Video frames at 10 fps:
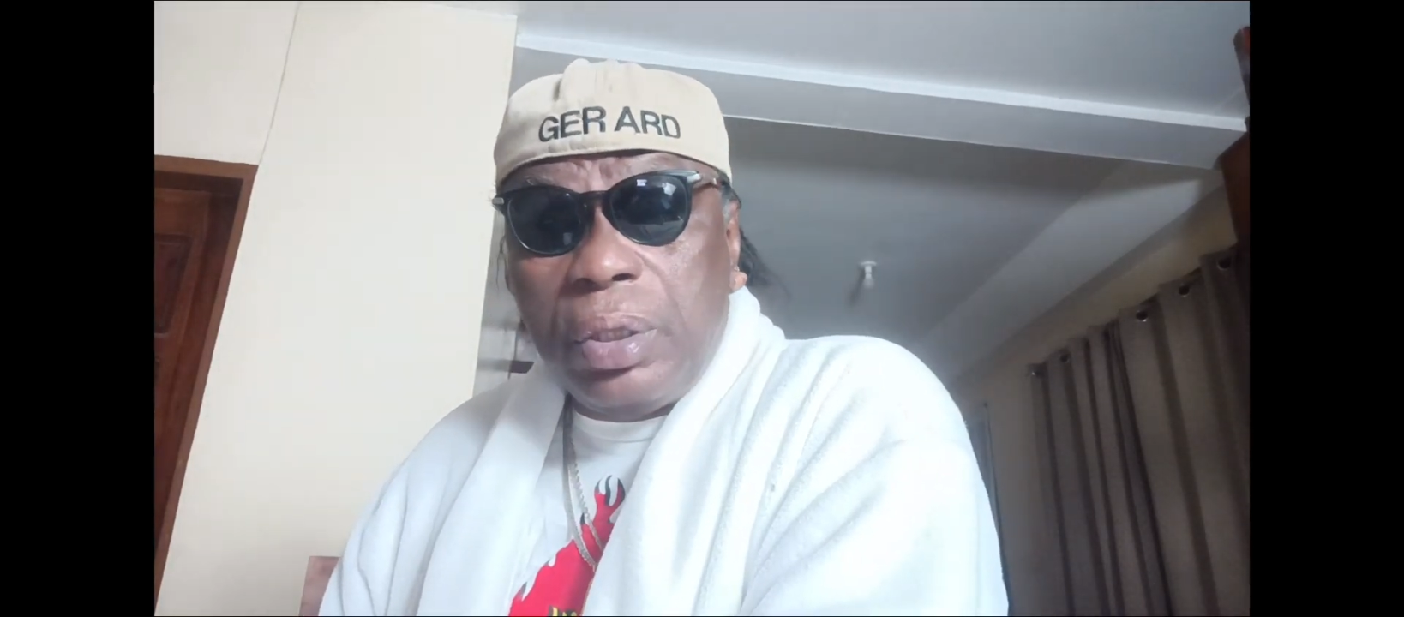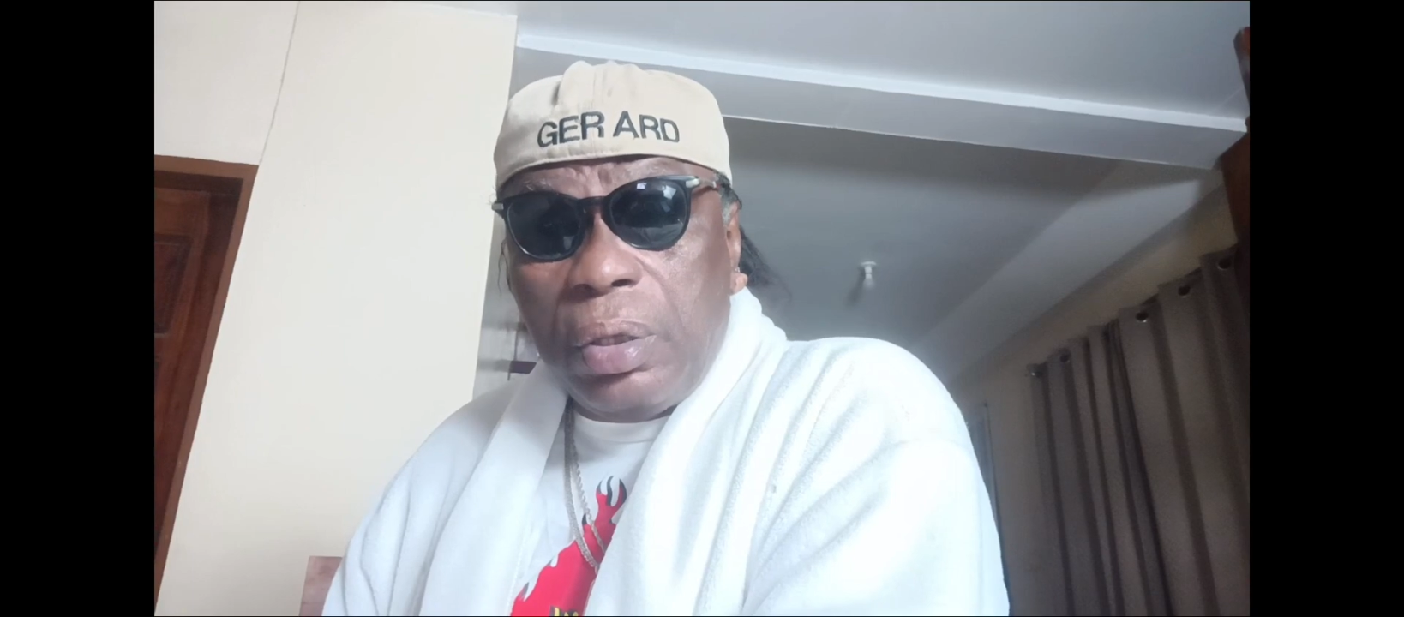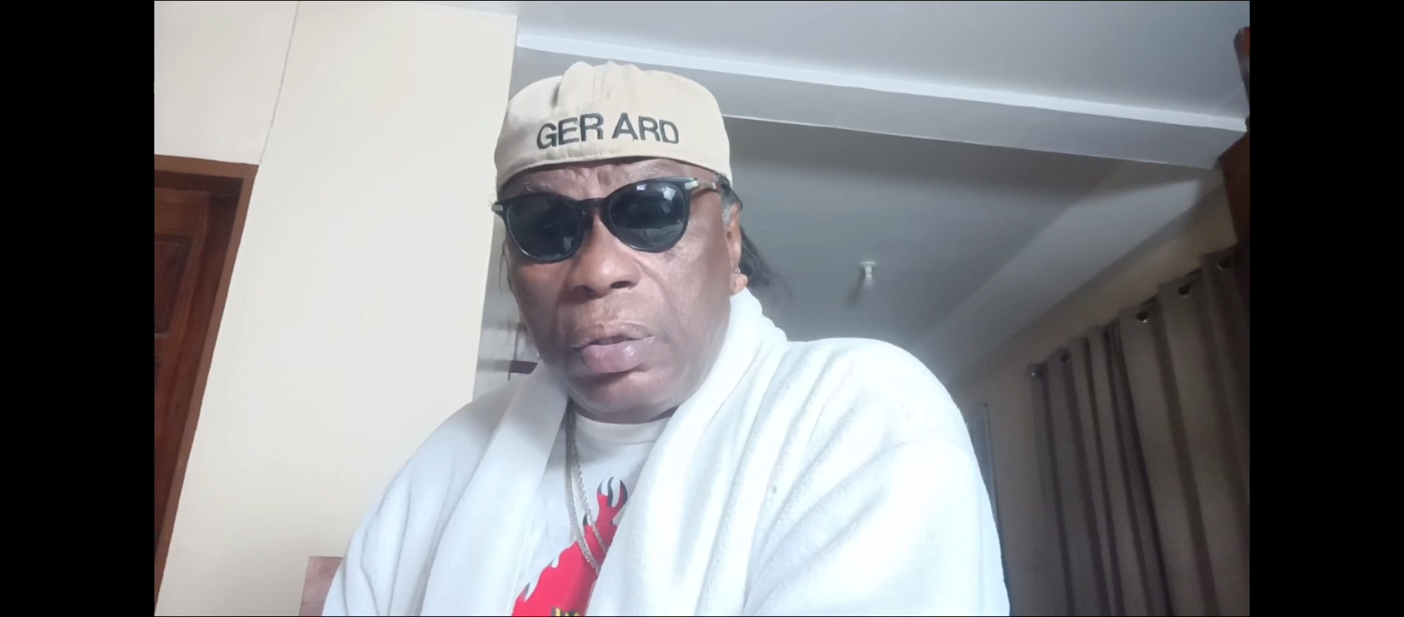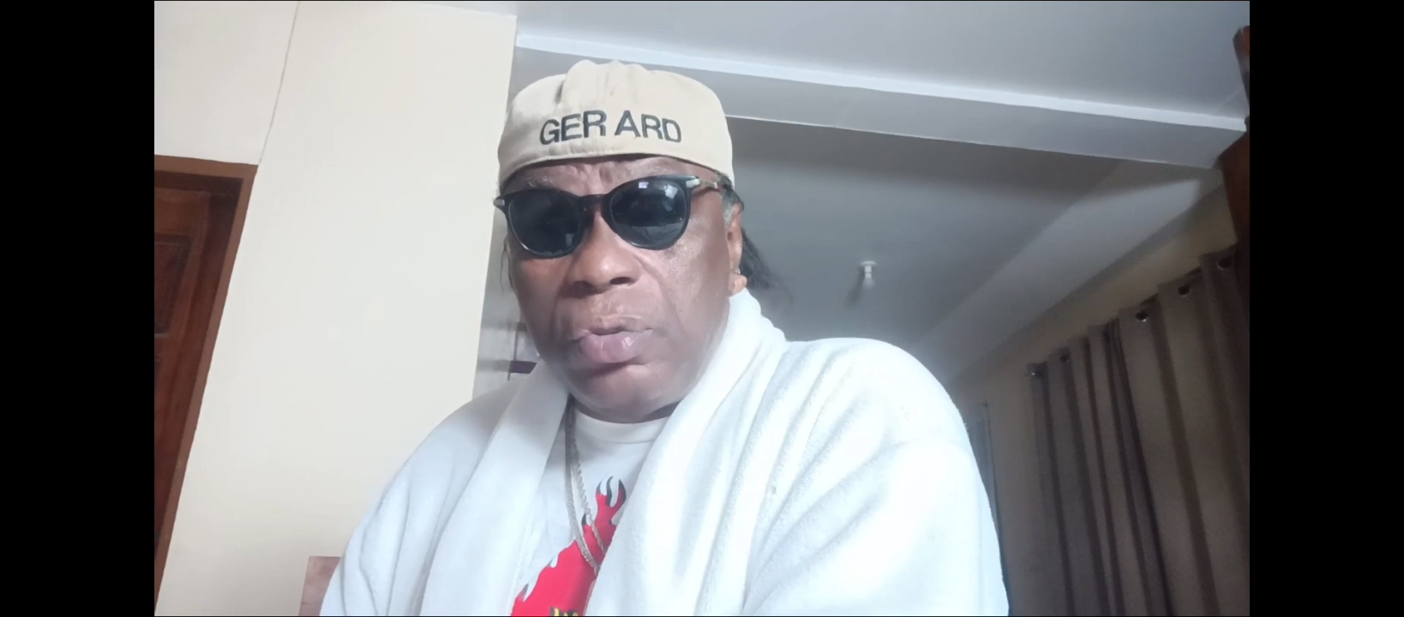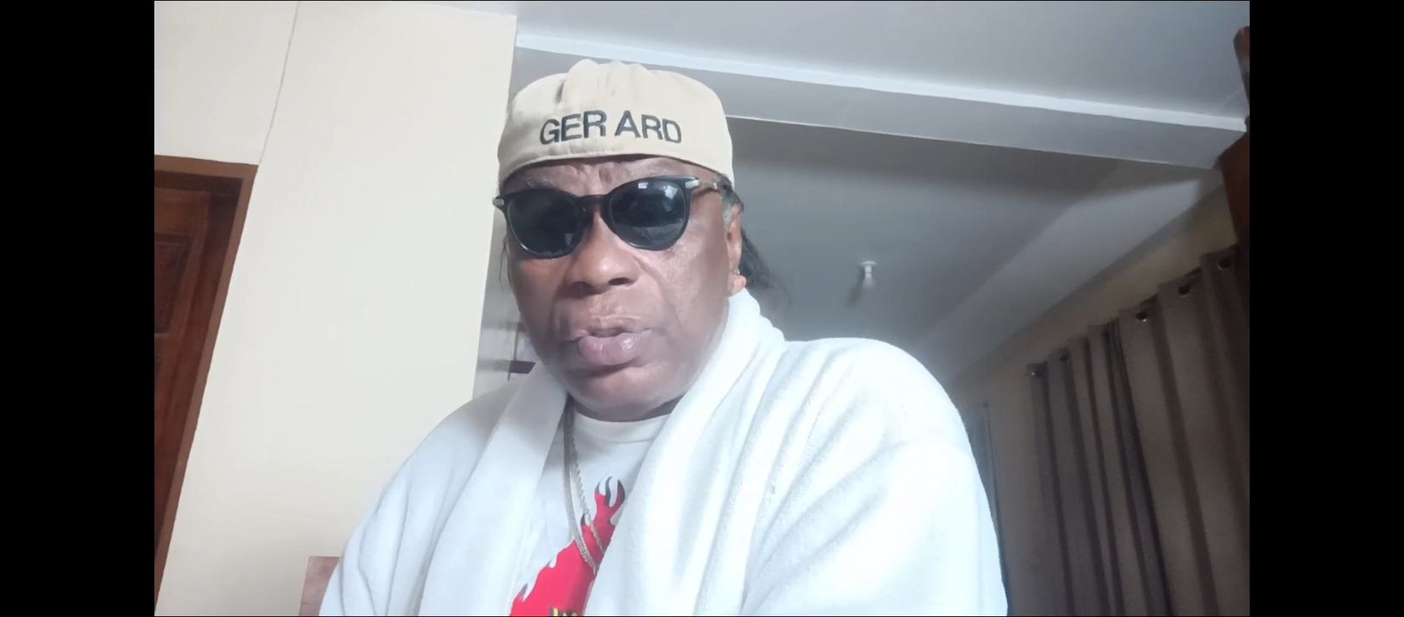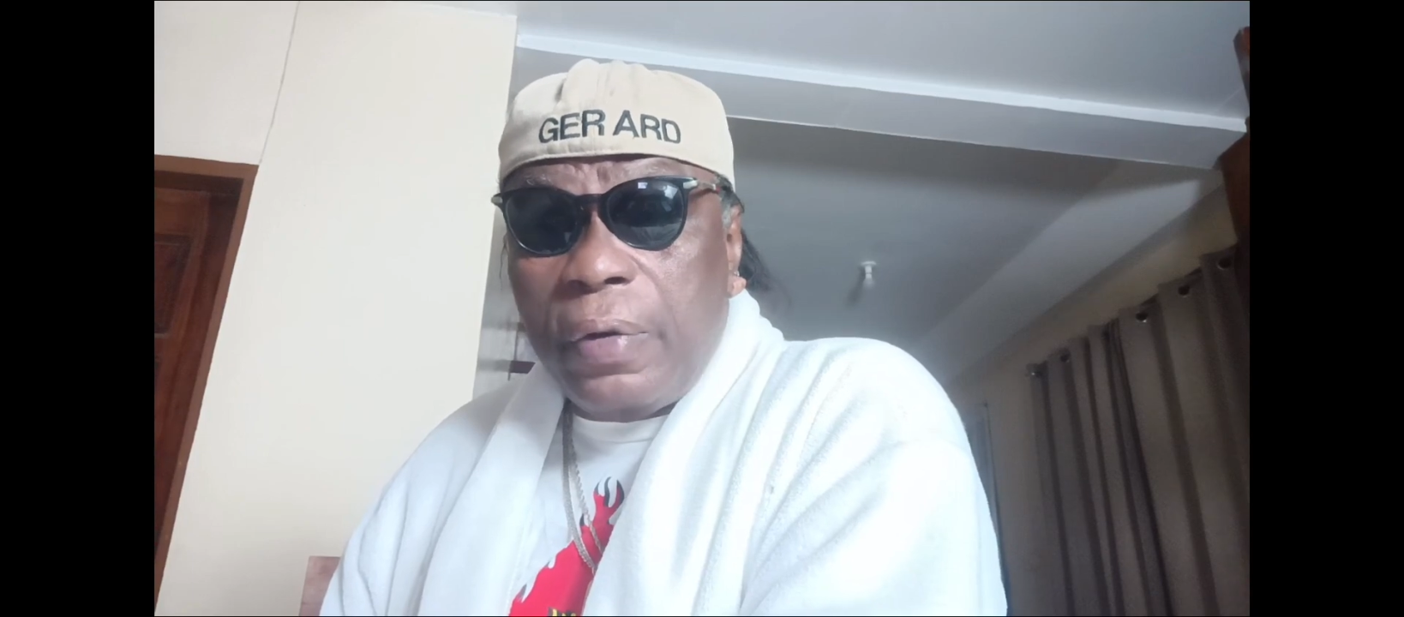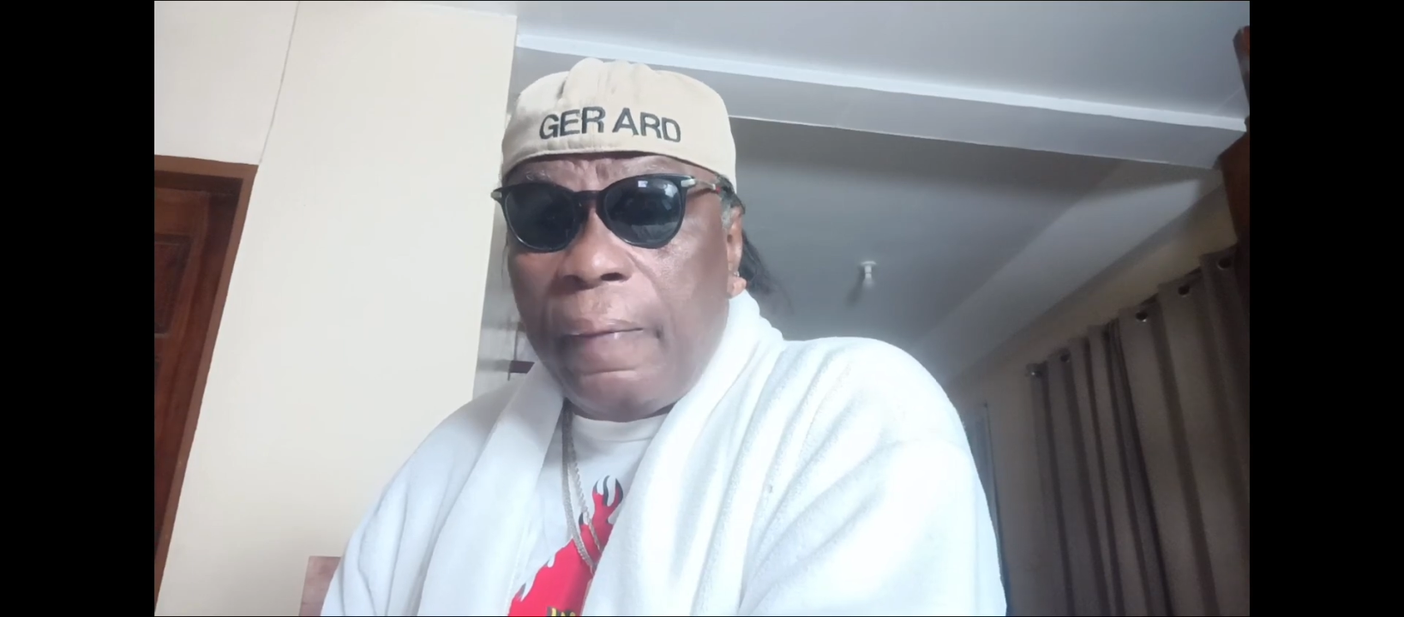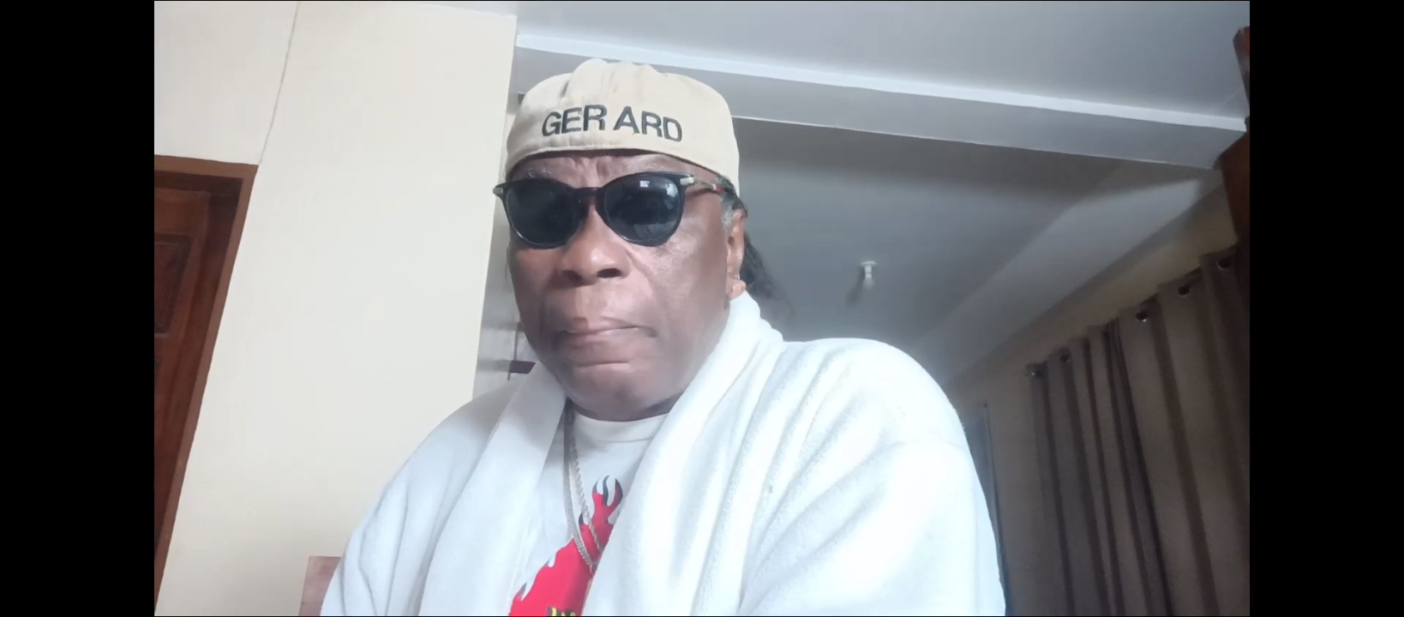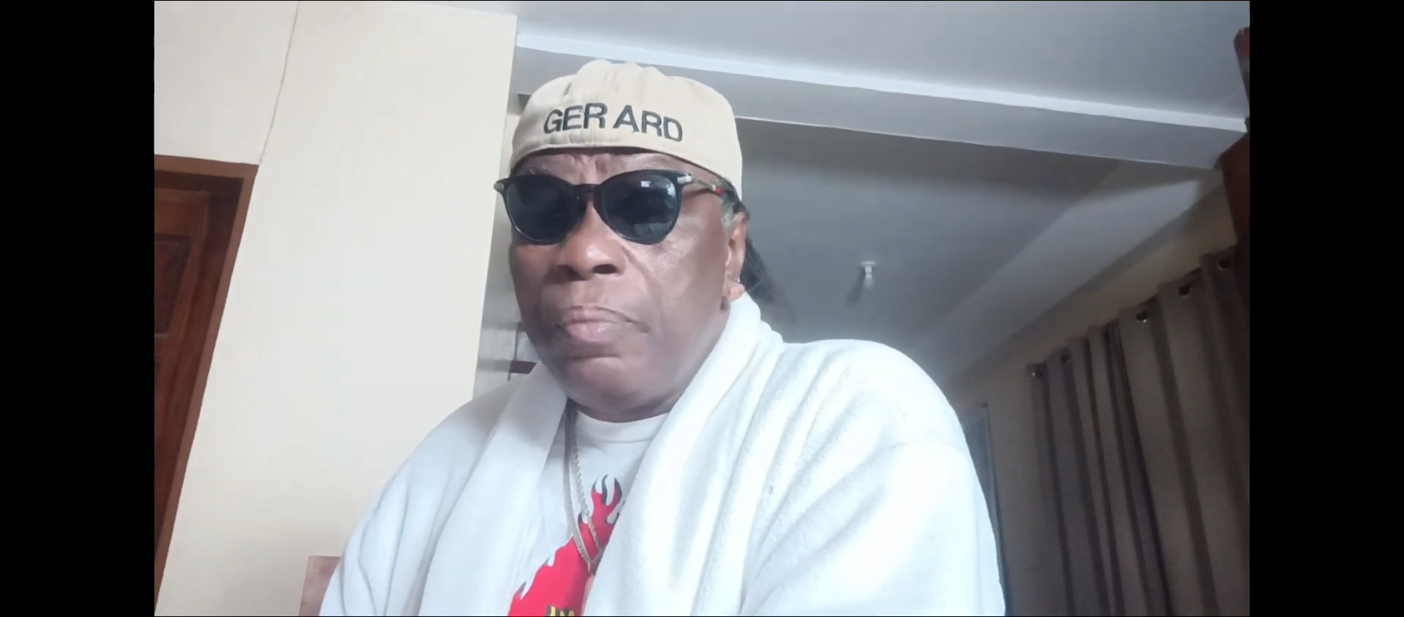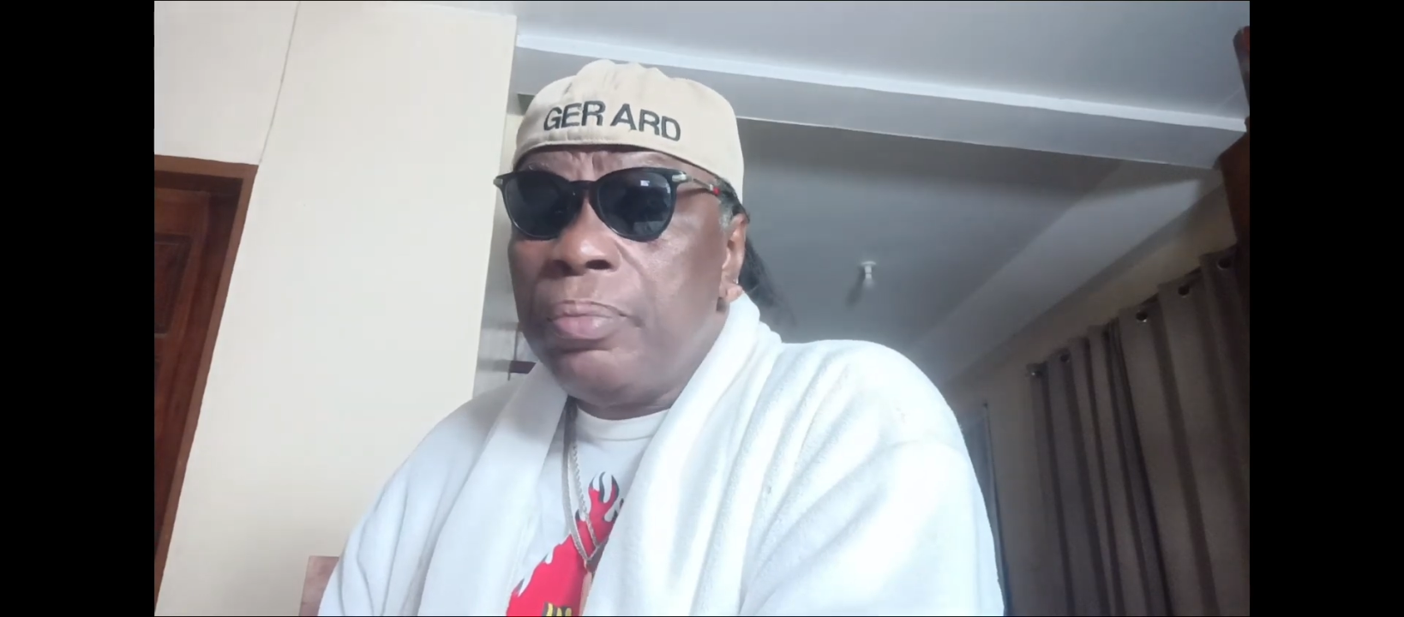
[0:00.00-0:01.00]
conclusion